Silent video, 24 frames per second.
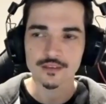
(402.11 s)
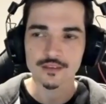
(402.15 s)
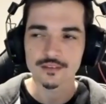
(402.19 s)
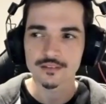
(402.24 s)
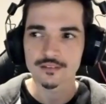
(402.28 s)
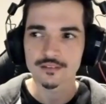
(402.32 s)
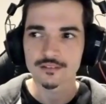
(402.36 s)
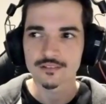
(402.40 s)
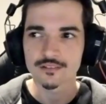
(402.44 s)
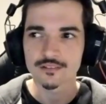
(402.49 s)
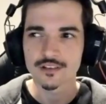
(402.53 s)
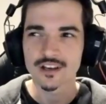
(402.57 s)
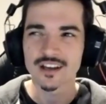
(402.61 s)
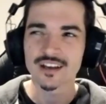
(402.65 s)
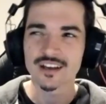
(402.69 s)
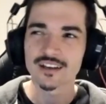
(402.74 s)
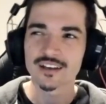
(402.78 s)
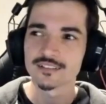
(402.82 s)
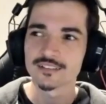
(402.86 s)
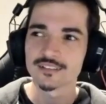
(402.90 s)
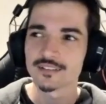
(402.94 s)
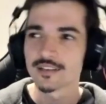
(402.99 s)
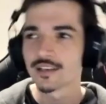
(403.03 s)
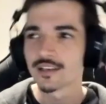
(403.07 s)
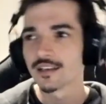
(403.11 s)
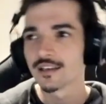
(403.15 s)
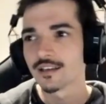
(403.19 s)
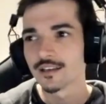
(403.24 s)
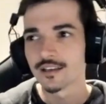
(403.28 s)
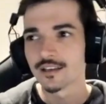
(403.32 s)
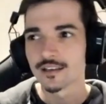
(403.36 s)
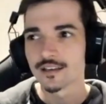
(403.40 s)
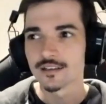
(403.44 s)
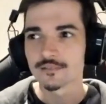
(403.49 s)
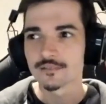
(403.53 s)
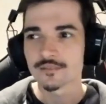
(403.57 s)
uh,
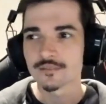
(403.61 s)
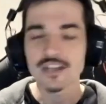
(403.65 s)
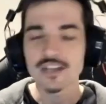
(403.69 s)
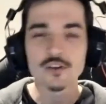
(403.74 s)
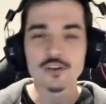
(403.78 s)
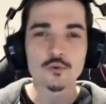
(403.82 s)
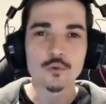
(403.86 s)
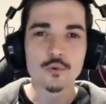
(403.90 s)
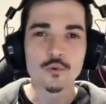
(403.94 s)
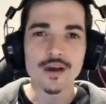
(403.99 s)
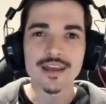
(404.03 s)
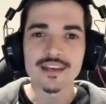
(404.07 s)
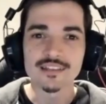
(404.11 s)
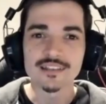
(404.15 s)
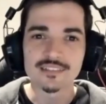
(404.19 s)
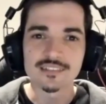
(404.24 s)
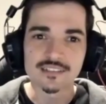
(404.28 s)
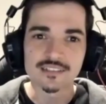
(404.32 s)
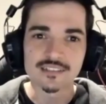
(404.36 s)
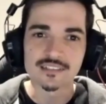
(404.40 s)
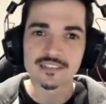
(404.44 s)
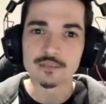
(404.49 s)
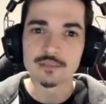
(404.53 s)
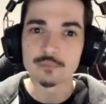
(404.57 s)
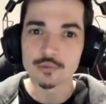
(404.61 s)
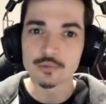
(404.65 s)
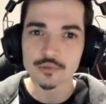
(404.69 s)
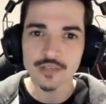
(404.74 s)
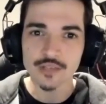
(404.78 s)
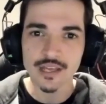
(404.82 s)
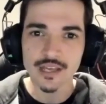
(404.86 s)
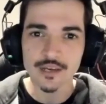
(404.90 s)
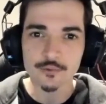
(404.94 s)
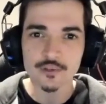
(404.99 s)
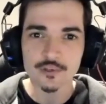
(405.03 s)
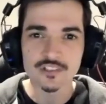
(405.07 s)
in a way, it's a simple
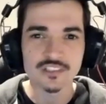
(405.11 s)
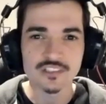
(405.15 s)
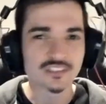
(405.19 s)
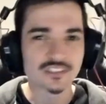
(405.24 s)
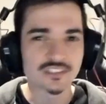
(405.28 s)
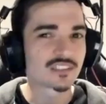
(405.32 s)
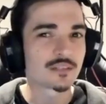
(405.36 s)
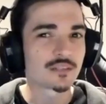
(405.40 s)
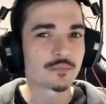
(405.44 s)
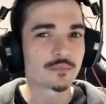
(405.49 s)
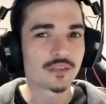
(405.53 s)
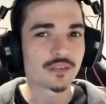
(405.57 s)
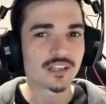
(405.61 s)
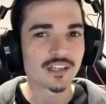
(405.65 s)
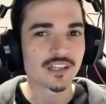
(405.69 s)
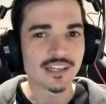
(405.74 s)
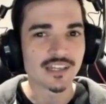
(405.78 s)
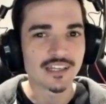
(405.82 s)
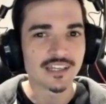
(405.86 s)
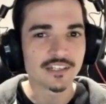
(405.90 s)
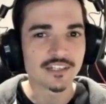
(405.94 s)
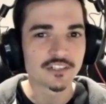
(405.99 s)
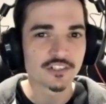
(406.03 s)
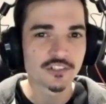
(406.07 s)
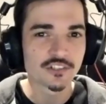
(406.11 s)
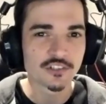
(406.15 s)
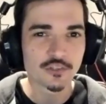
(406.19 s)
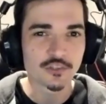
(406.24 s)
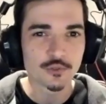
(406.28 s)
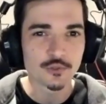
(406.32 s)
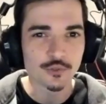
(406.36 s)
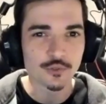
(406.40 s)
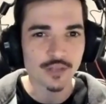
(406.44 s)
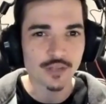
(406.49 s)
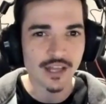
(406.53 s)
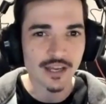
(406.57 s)
language. It's similar-ish
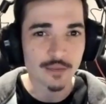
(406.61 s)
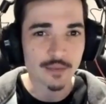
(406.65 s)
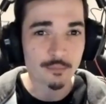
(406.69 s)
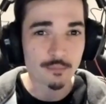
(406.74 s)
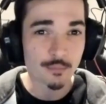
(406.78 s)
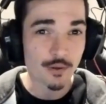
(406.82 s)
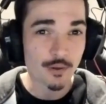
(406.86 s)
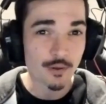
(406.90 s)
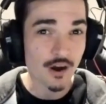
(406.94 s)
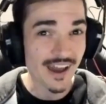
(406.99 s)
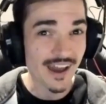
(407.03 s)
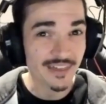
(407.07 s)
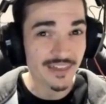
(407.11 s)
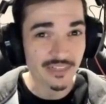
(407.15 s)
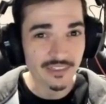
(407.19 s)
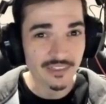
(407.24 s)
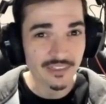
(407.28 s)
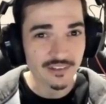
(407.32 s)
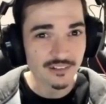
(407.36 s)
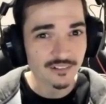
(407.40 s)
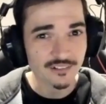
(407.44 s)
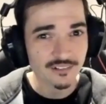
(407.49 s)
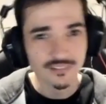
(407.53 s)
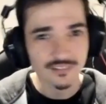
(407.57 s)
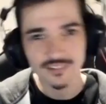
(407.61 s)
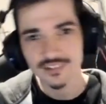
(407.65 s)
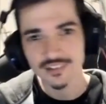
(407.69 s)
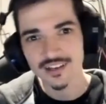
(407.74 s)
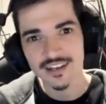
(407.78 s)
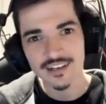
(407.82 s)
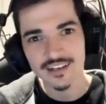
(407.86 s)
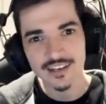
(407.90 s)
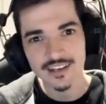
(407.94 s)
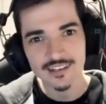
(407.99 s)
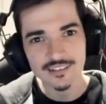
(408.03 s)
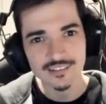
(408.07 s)
to like Python, I
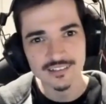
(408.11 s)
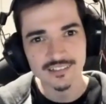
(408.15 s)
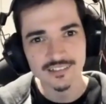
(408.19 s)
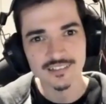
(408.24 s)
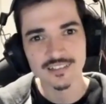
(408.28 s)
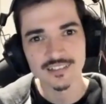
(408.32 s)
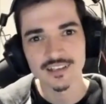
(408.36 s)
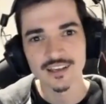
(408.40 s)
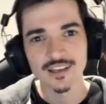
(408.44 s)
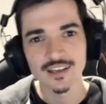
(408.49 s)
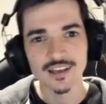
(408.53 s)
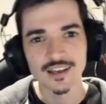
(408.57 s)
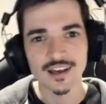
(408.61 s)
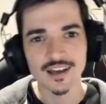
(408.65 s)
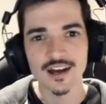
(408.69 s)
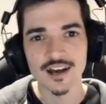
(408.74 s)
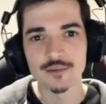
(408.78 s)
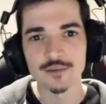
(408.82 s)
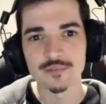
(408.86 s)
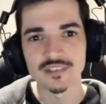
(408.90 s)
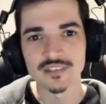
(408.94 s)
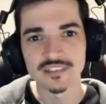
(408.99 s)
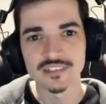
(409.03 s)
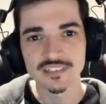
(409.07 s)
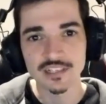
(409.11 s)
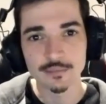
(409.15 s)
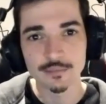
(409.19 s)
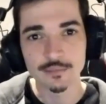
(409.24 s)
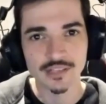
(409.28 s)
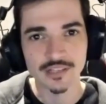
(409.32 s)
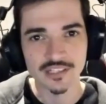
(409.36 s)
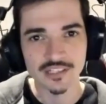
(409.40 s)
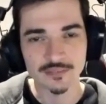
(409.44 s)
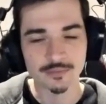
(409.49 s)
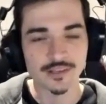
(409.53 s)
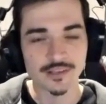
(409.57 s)
guess. Um, and C++
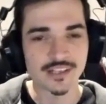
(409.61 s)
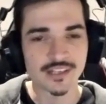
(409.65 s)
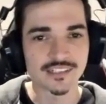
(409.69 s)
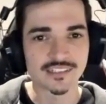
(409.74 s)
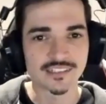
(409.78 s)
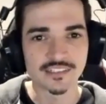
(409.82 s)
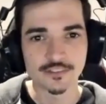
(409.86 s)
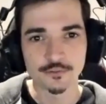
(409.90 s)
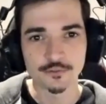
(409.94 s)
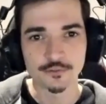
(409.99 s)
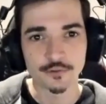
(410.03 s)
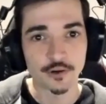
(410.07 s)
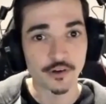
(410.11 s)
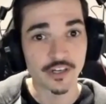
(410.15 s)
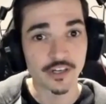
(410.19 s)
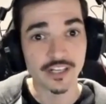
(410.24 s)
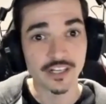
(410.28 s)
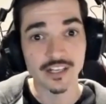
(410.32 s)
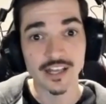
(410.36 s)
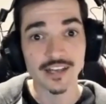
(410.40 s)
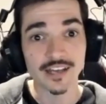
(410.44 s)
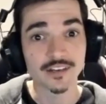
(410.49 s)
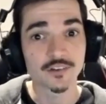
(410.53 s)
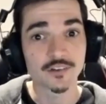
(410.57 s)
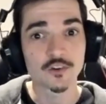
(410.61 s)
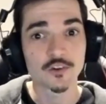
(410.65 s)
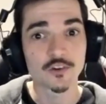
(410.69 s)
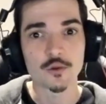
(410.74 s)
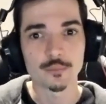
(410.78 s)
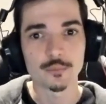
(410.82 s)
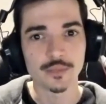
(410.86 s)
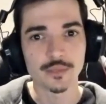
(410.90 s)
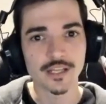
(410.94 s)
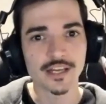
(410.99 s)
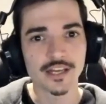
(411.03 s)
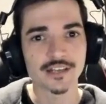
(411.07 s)
is very like
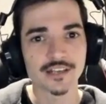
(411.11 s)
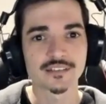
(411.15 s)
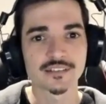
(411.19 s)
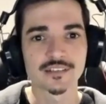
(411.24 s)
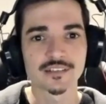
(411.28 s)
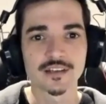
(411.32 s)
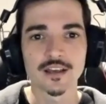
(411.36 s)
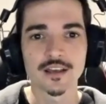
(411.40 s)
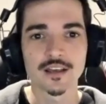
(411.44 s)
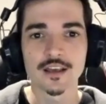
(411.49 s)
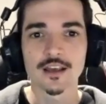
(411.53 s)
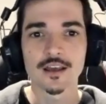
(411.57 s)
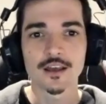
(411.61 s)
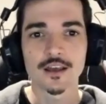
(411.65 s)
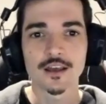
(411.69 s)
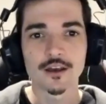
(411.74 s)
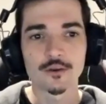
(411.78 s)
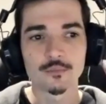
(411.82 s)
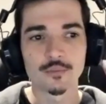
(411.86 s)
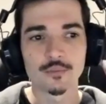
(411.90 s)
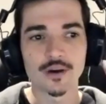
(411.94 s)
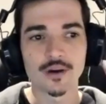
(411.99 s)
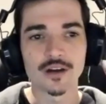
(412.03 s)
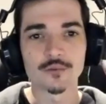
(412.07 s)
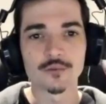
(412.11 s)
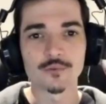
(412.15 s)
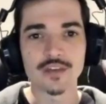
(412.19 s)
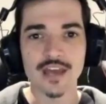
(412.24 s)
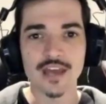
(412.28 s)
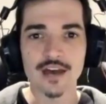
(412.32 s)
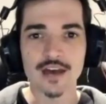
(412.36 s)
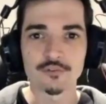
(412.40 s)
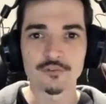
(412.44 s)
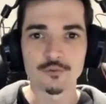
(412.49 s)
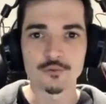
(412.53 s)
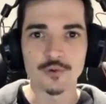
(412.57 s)
complex, but we
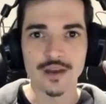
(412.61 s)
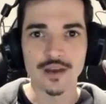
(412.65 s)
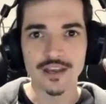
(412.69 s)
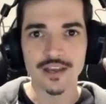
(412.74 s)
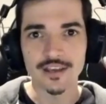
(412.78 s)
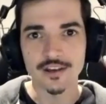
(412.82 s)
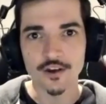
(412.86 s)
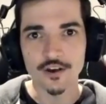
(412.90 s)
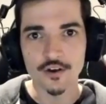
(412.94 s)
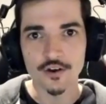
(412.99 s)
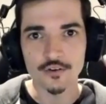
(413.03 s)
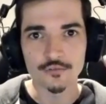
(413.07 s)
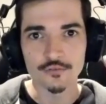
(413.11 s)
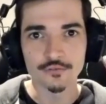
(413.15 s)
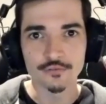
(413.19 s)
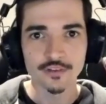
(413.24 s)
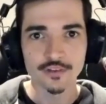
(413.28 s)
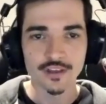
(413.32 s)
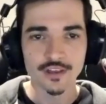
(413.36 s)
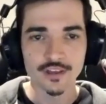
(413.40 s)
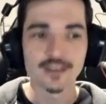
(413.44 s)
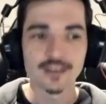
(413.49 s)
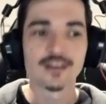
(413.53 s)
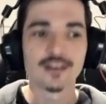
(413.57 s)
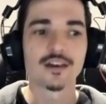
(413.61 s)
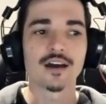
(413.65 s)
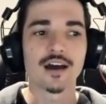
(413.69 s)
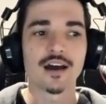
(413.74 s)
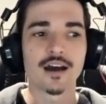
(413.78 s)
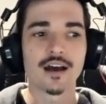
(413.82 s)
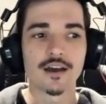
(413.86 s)
have a way of uh,